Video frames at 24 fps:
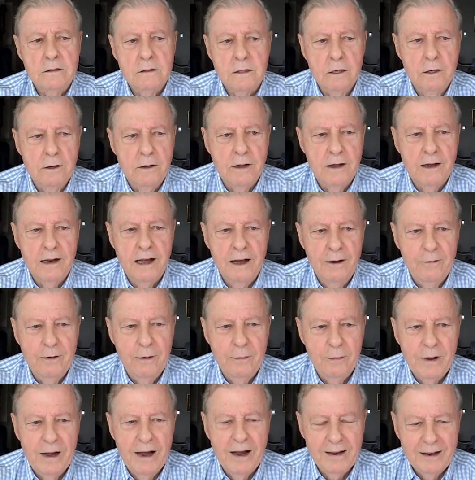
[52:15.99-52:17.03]
So I
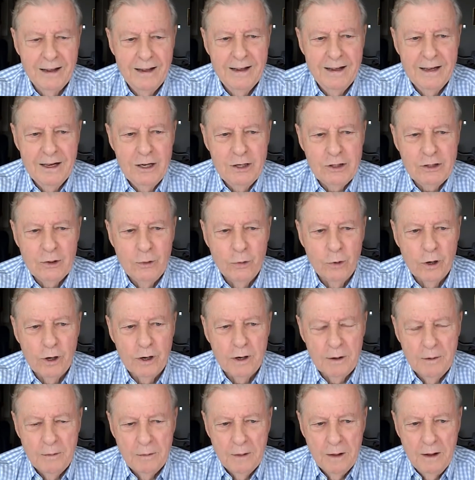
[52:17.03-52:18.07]
went back to
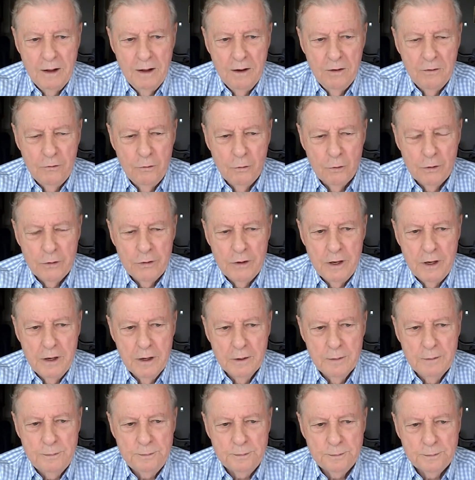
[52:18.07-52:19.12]
work for
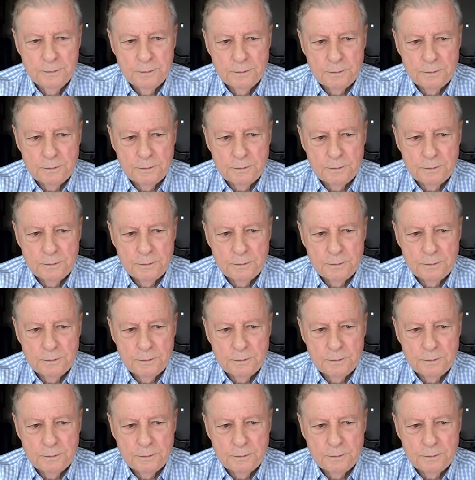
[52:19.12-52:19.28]
the um,